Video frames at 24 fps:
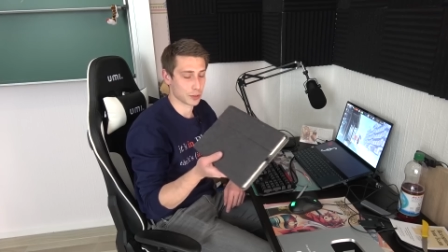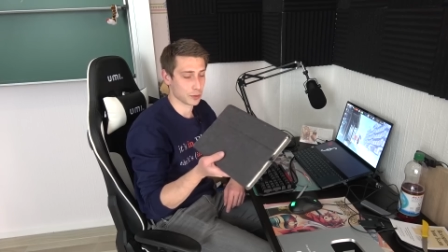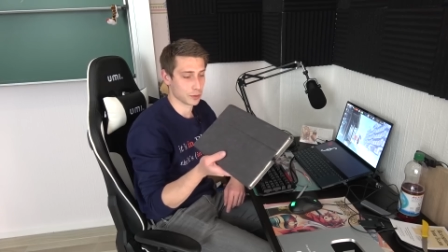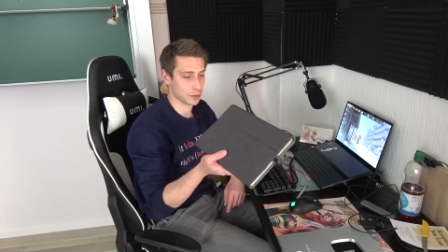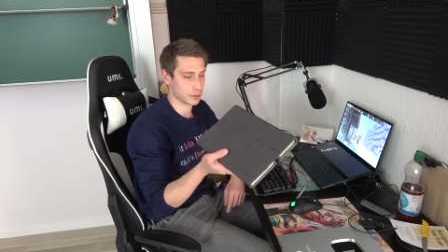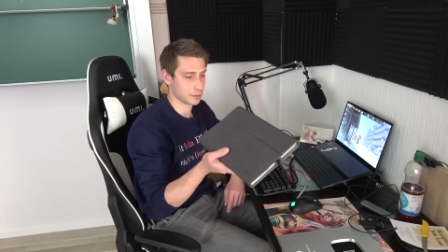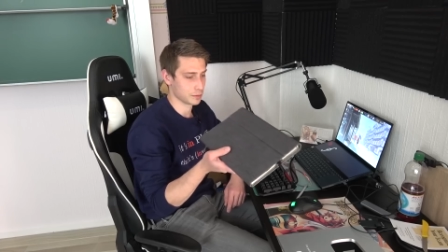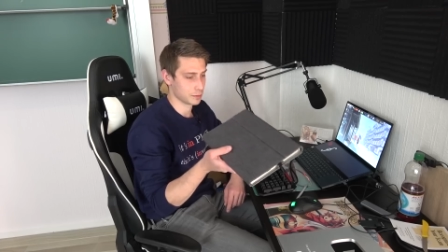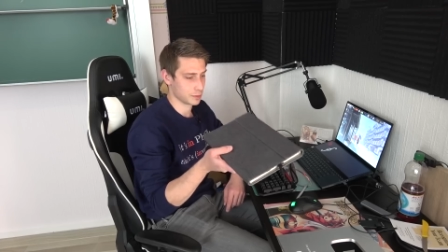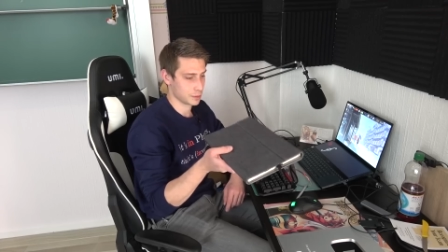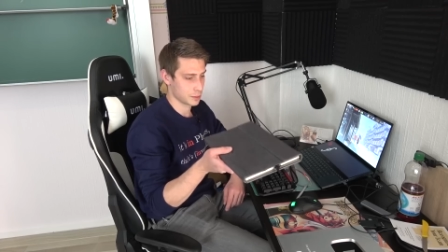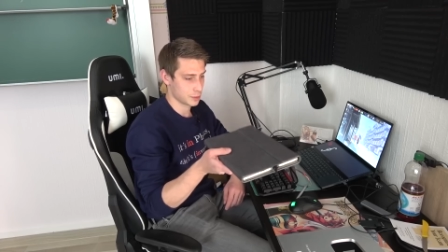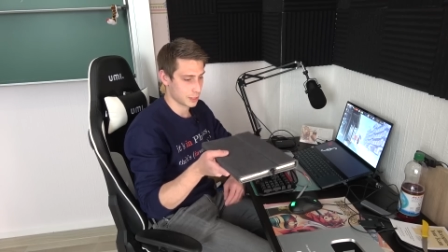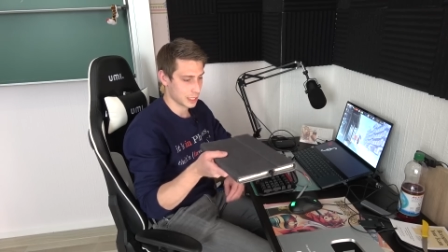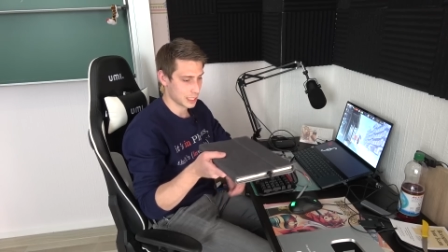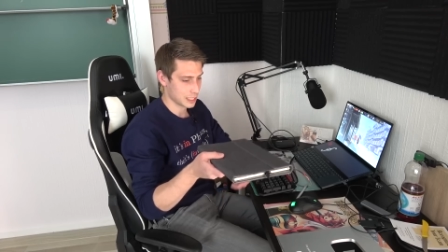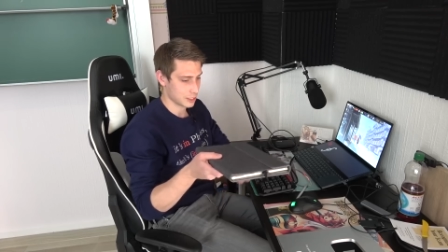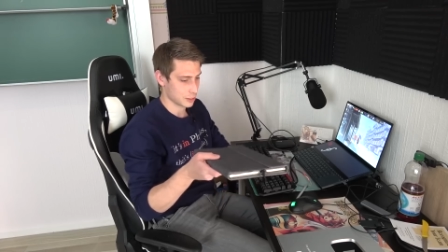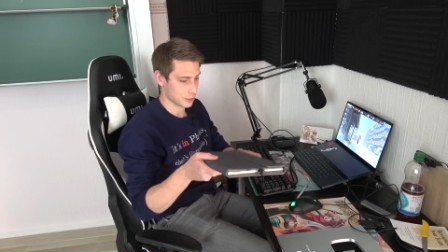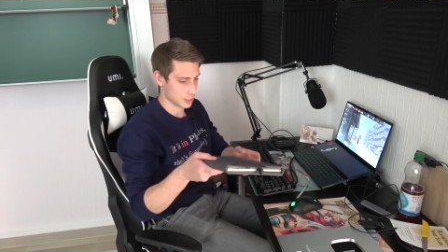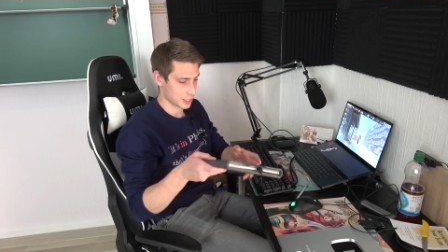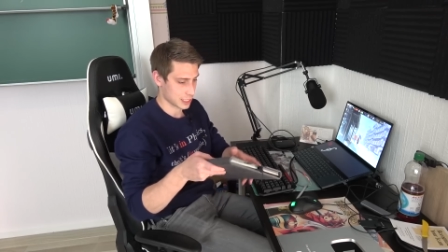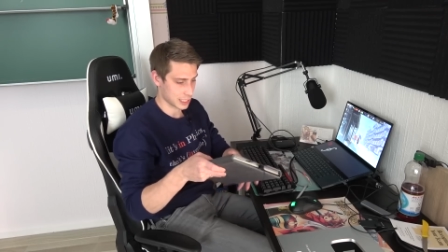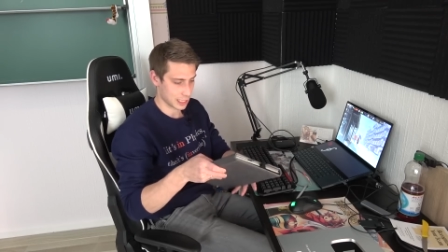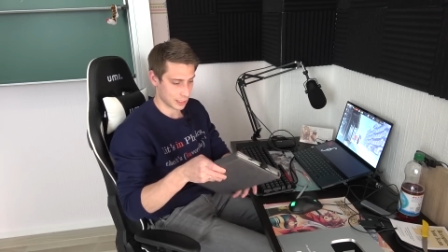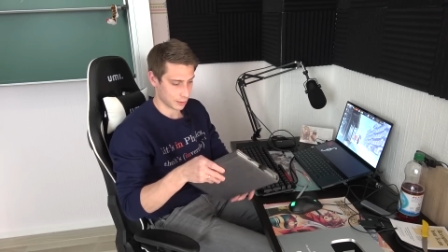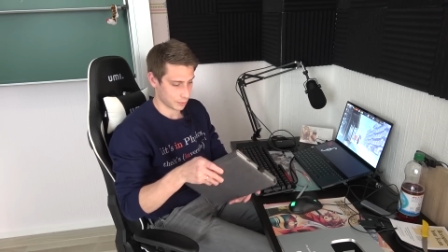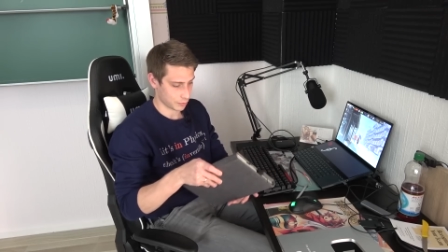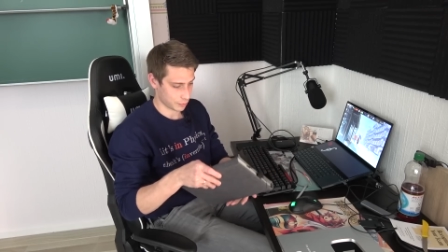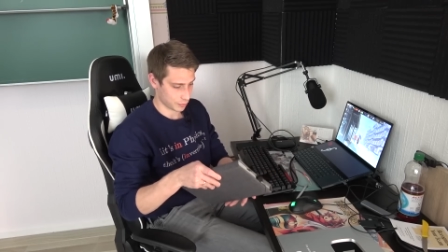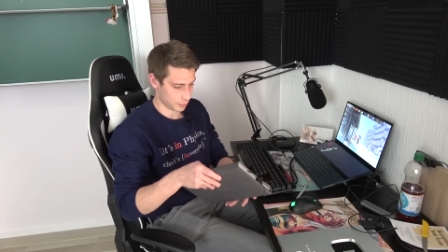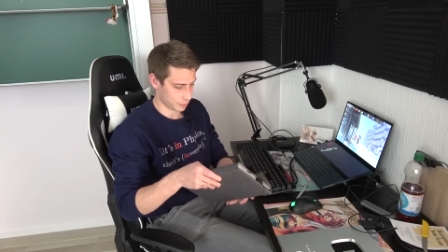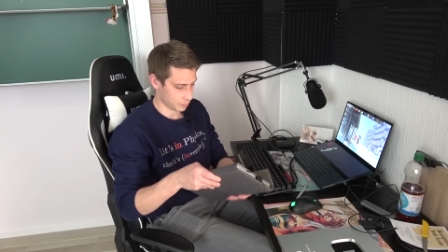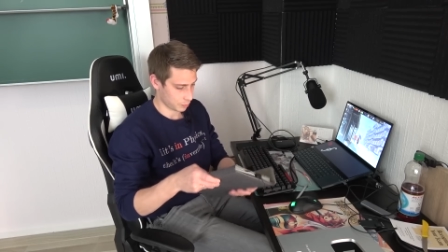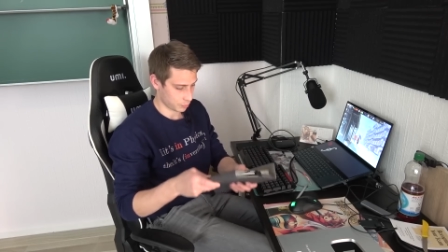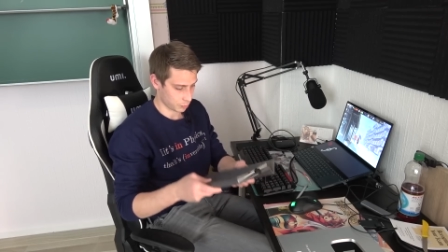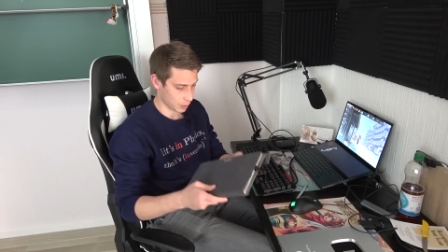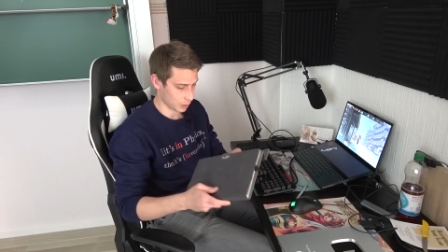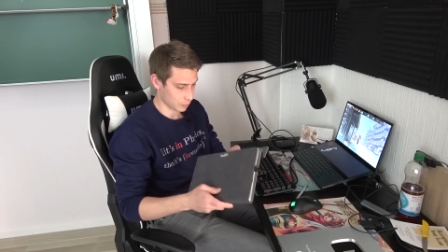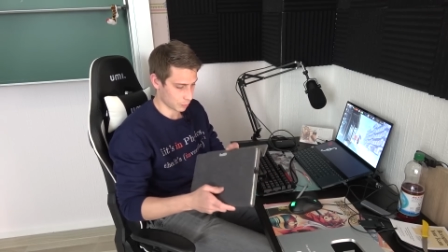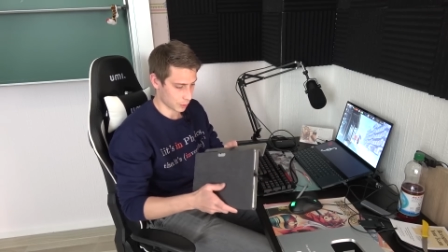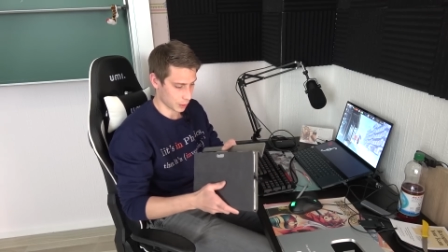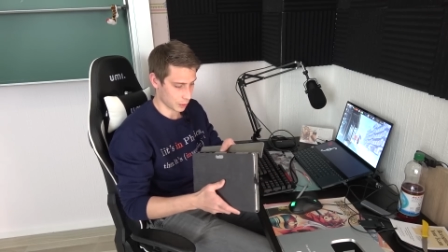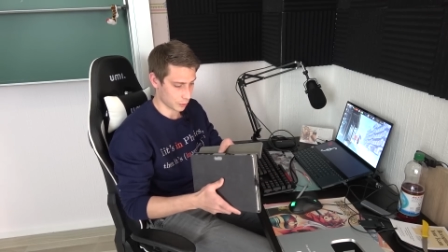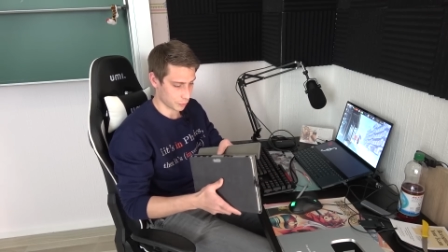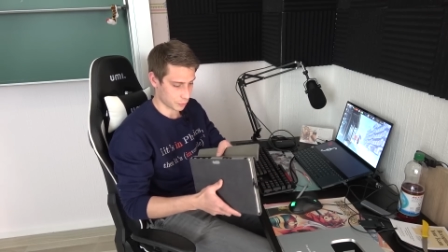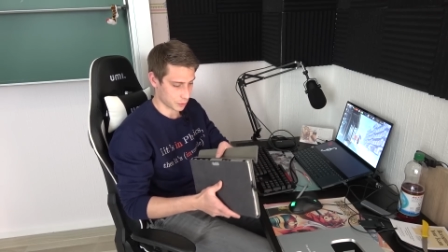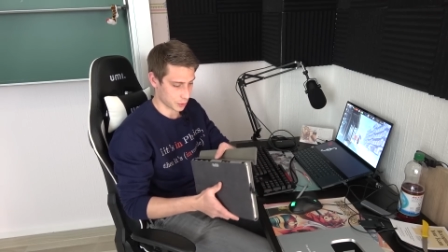to get yourself
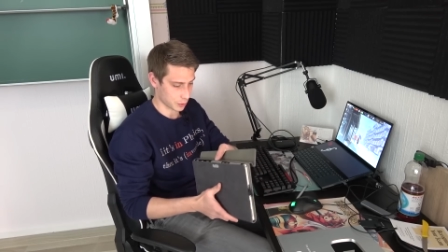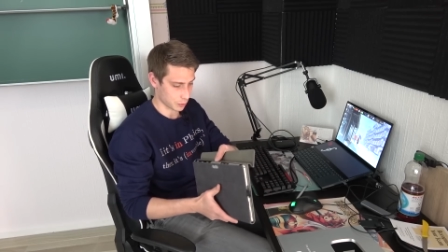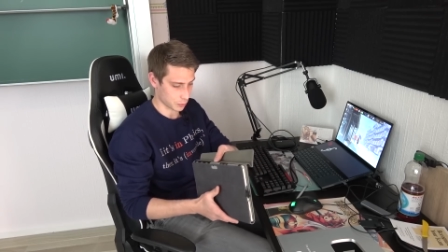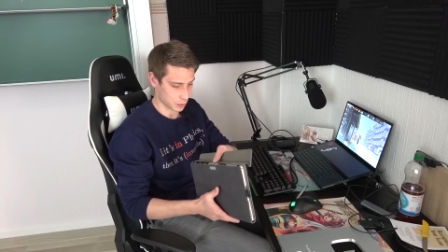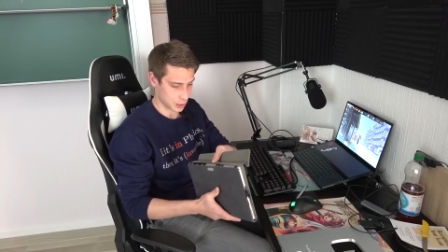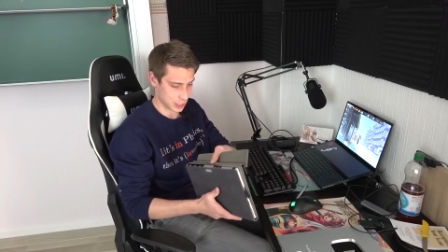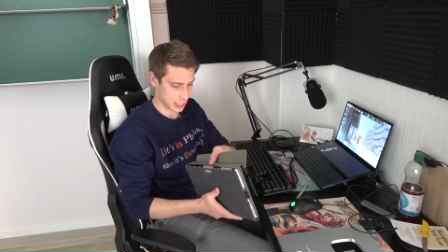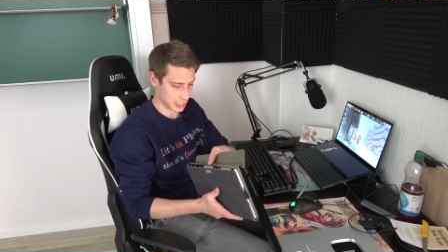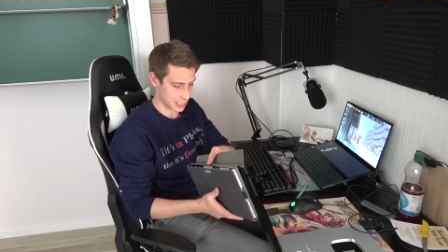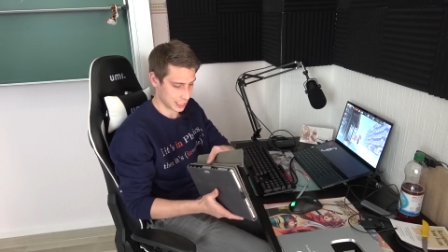one of those.